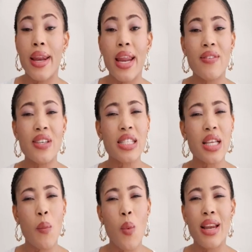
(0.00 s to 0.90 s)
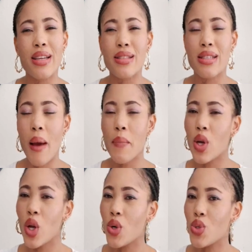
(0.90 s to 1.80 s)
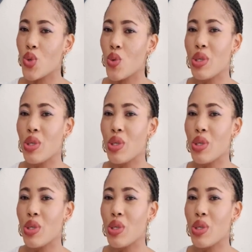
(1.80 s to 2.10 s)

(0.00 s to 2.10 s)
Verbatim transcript: Whenever someone is coming close